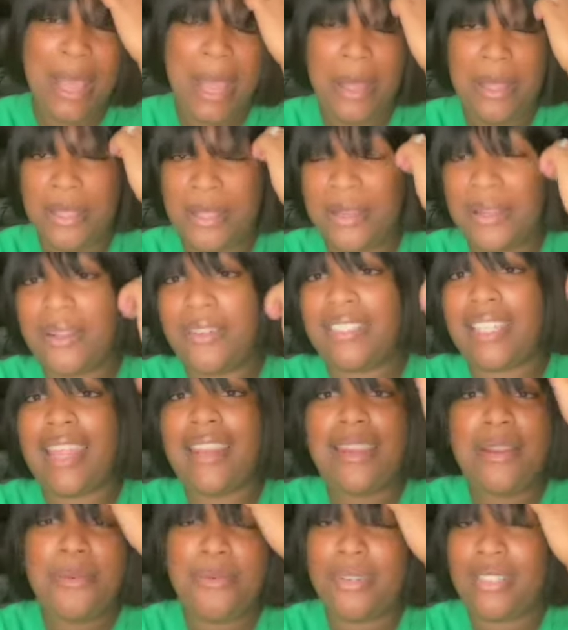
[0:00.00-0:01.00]
You know, they
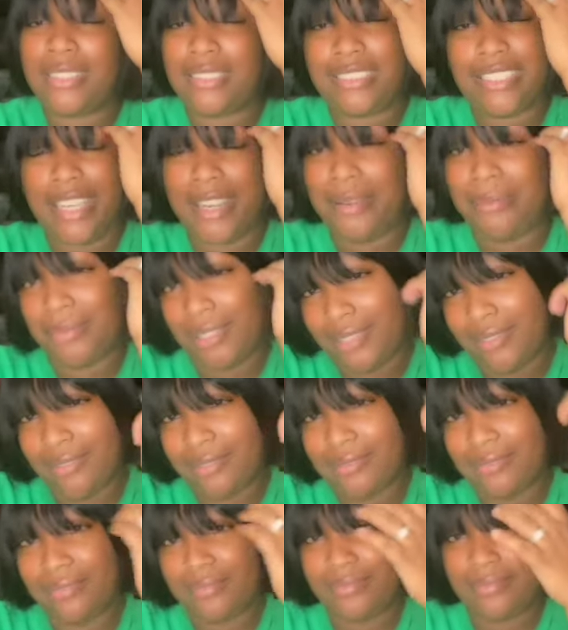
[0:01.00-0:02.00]
didn't want to scare me.
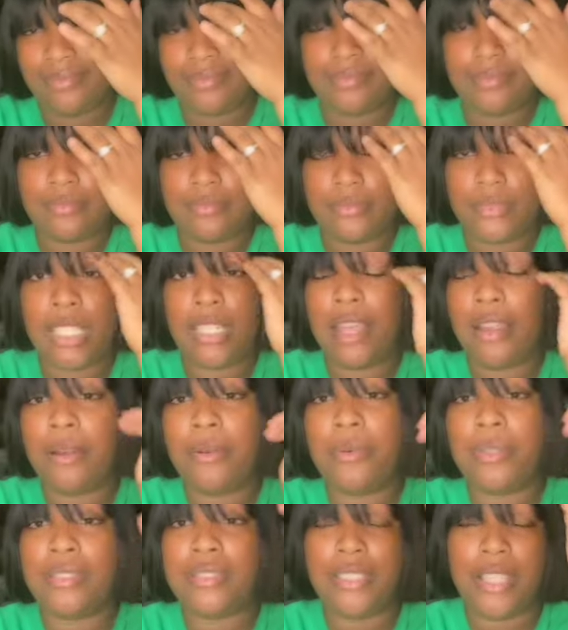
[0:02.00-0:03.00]
And I
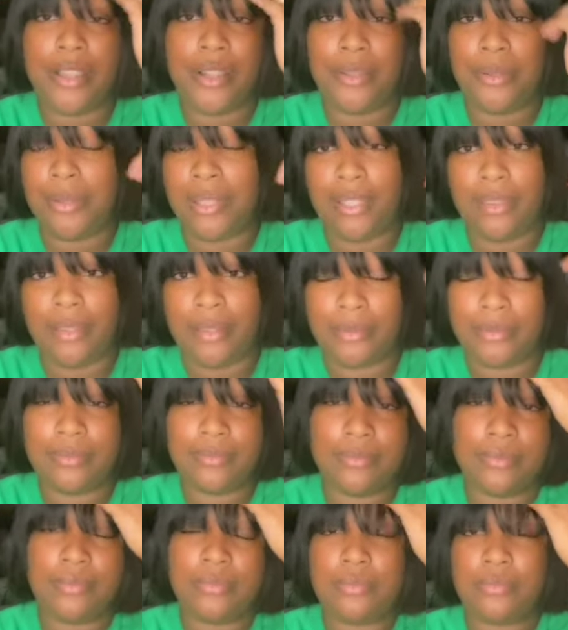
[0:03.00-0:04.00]
don't want to scare you either.
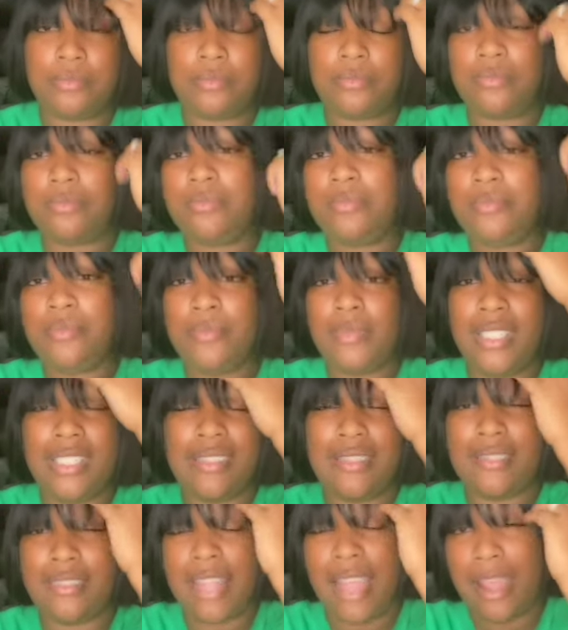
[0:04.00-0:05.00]

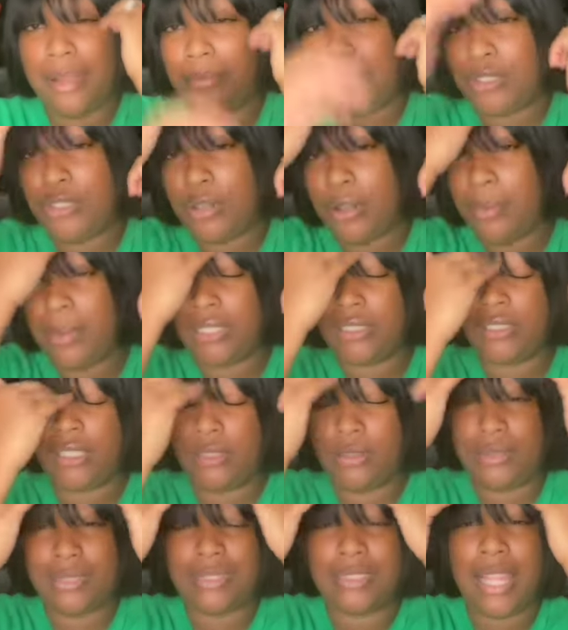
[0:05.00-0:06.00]
This is not, my
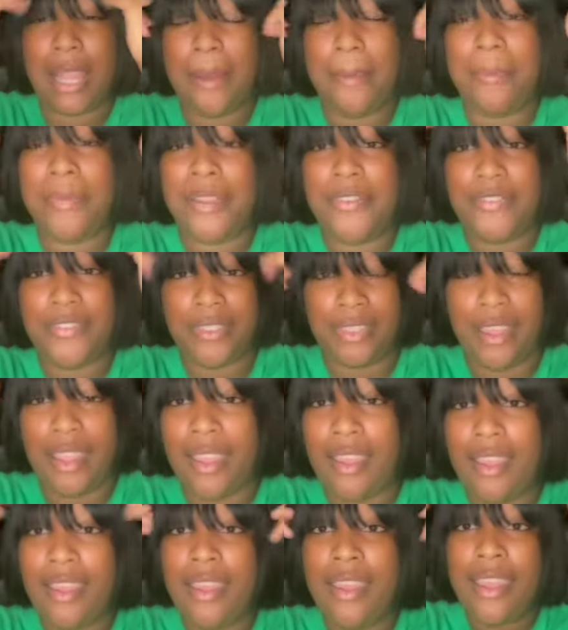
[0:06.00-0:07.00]
channel is not meant for
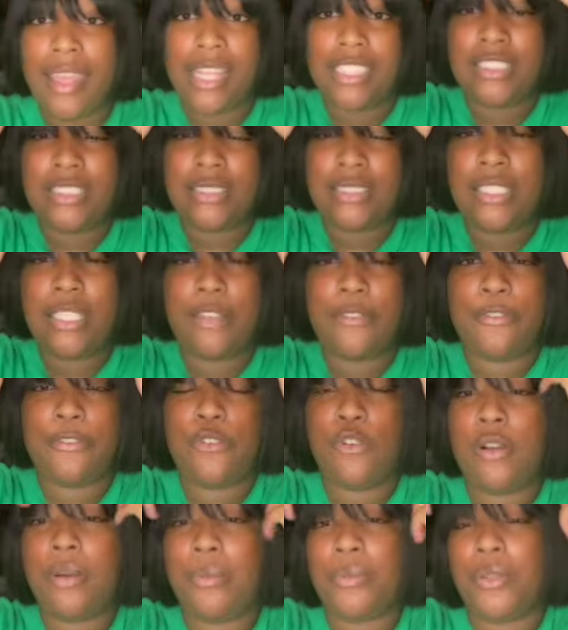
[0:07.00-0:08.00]
that. It's just to
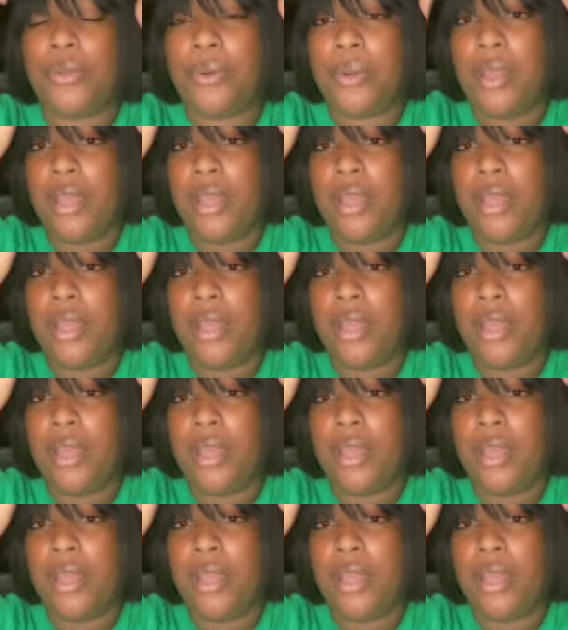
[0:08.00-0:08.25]
inform you